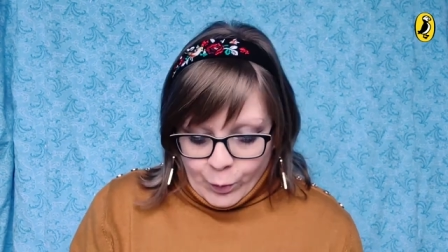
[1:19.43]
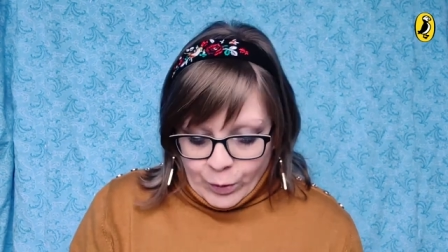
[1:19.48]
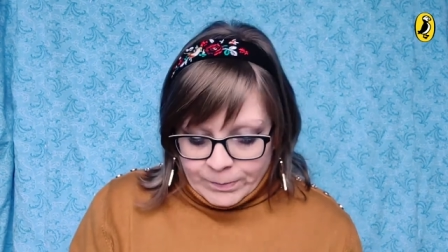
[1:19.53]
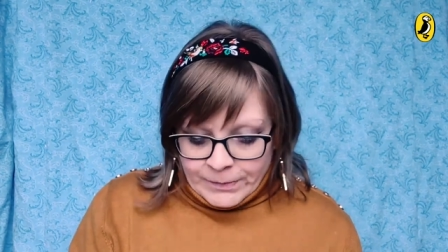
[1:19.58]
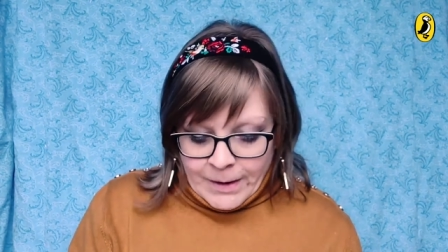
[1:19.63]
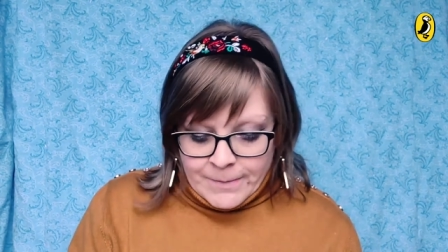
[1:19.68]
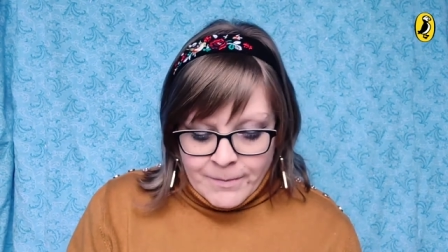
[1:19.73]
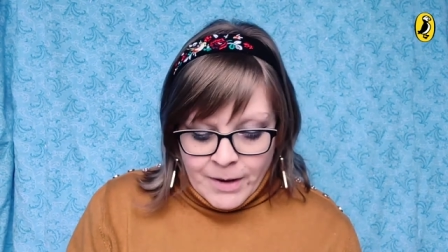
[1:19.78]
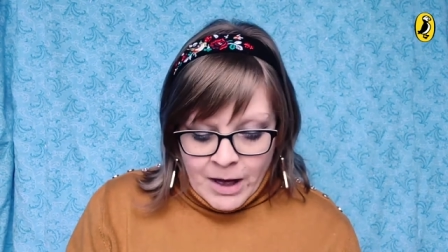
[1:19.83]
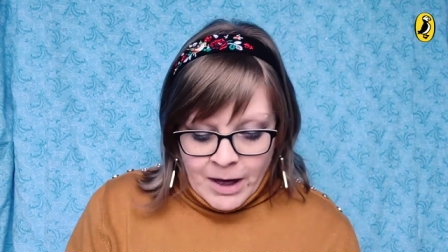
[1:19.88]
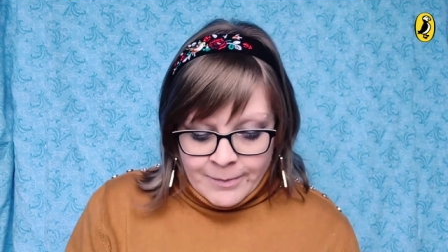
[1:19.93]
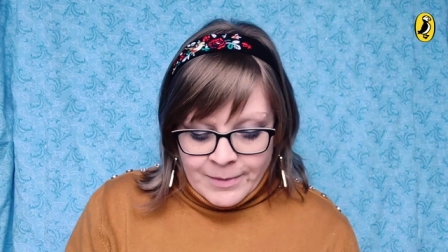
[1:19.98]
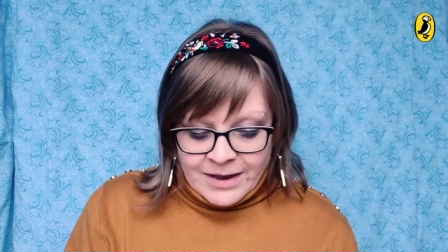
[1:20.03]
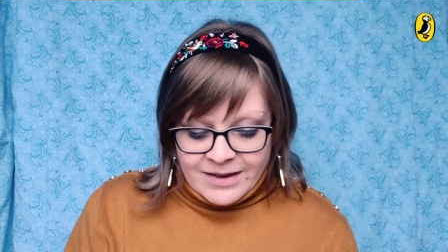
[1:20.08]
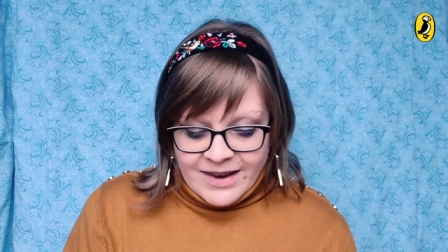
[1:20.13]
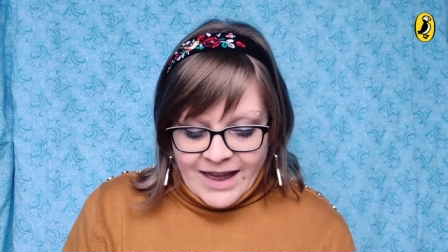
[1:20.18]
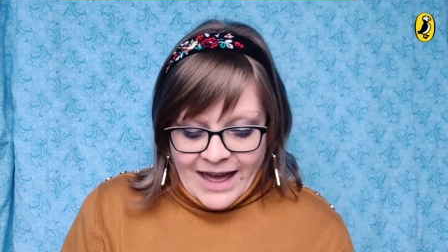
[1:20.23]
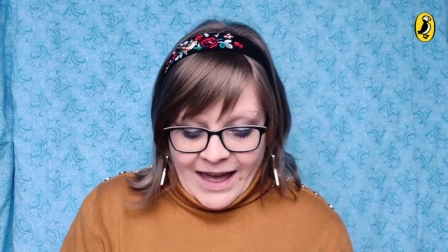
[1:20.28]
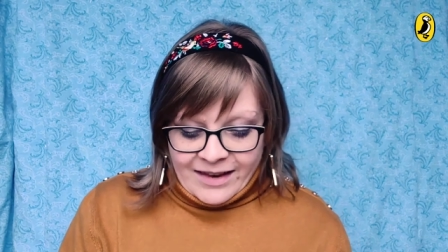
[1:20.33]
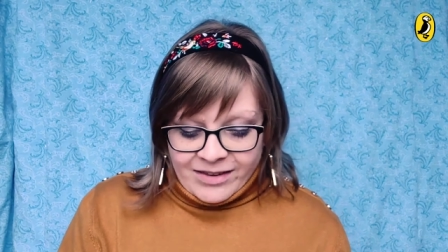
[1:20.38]
when my mom
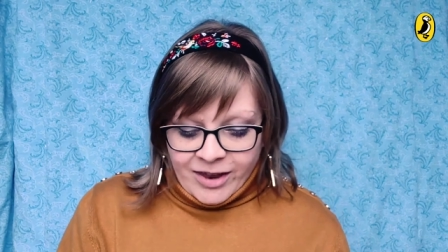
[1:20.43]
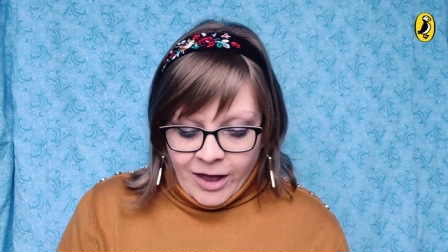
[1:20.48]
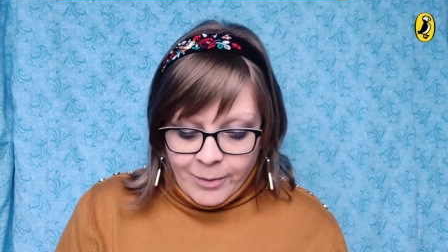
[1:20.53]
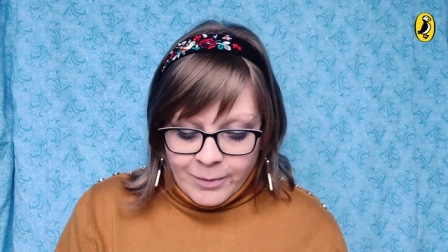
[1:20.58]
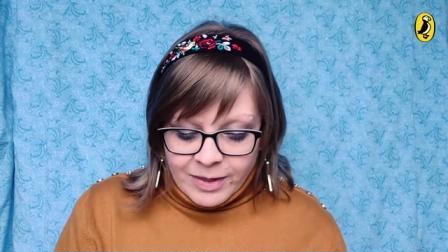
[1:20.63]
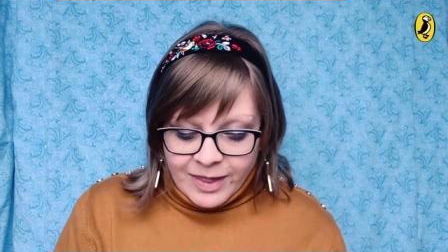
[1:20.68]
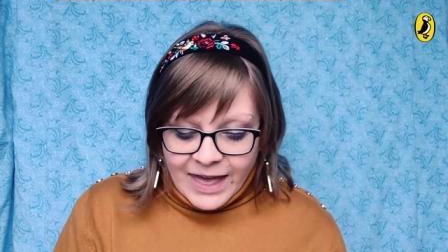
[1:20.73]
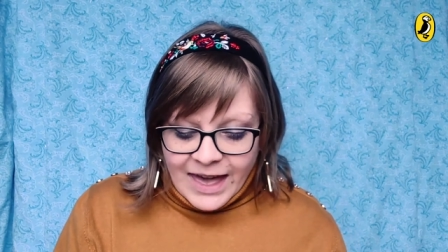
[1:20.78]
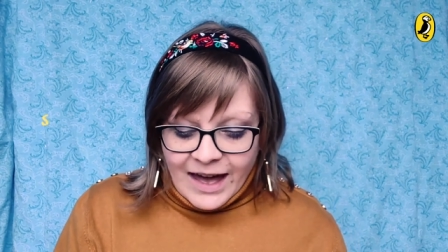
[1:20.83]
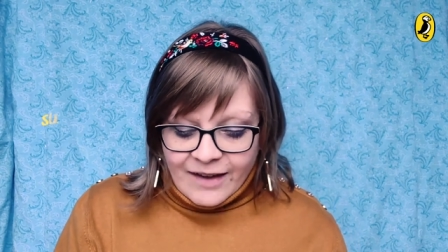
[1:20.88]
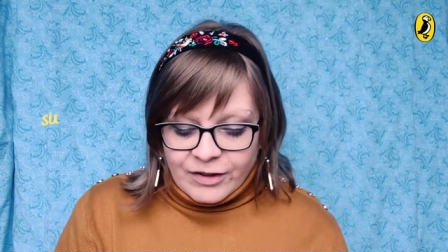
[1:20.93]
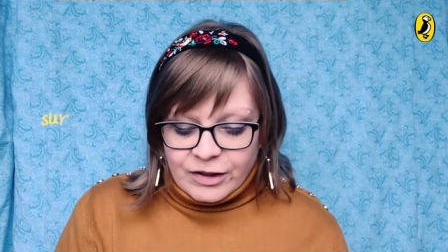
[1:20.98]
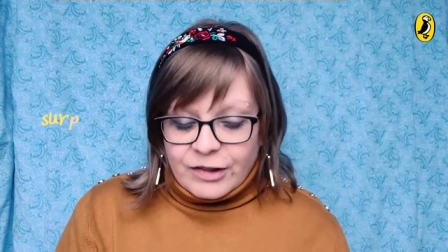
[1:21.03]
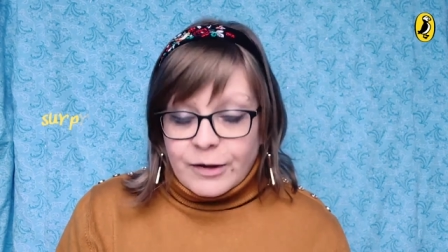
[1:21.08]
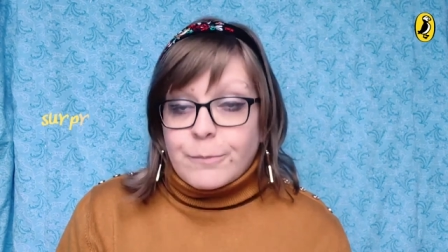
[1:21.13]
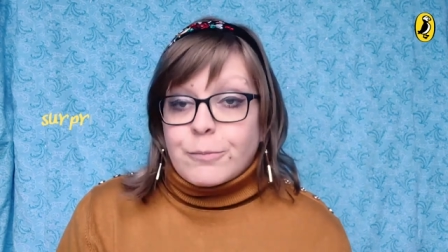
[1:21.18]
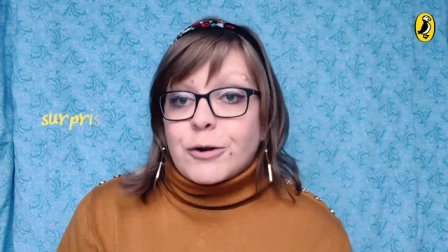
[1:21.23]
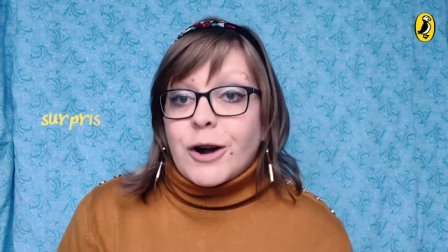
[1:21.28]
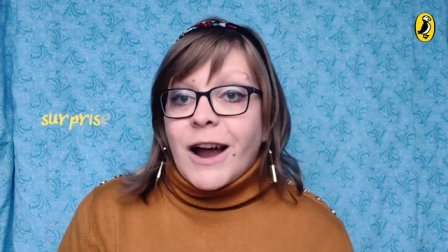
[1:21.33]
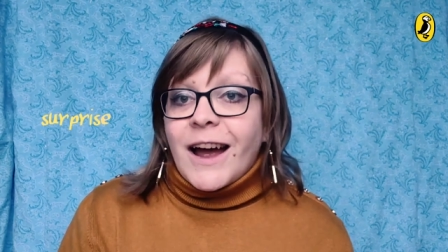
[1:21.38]
and dad tell me they have a
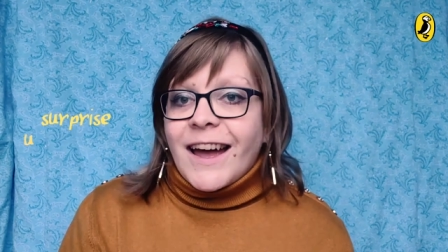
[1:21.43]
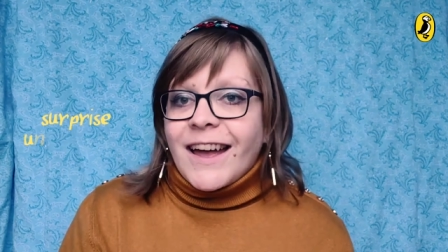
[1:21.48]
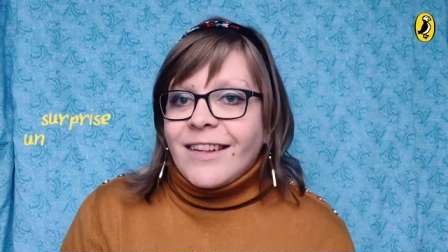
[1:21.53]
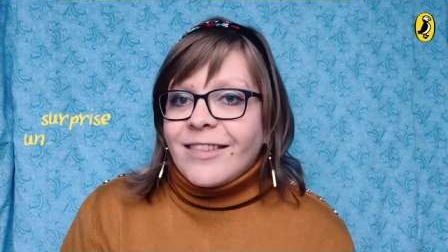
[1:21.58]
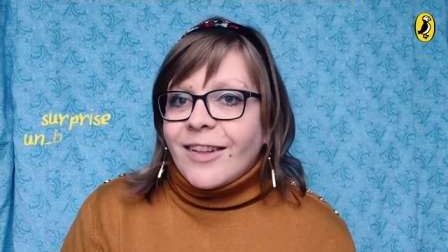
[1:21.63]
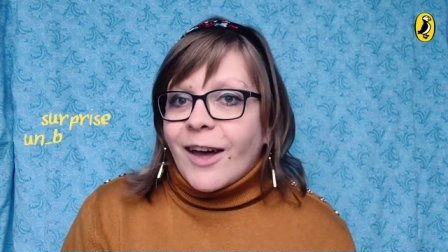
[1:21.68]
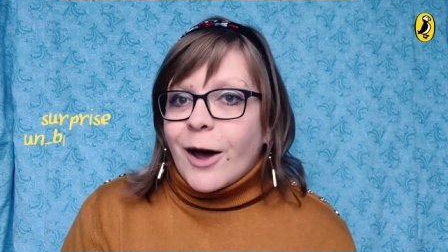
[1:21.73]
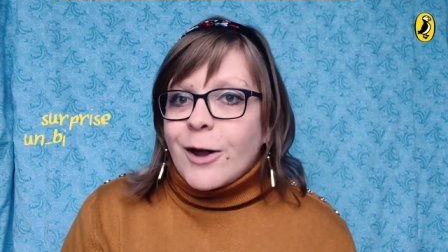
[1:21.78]
surprise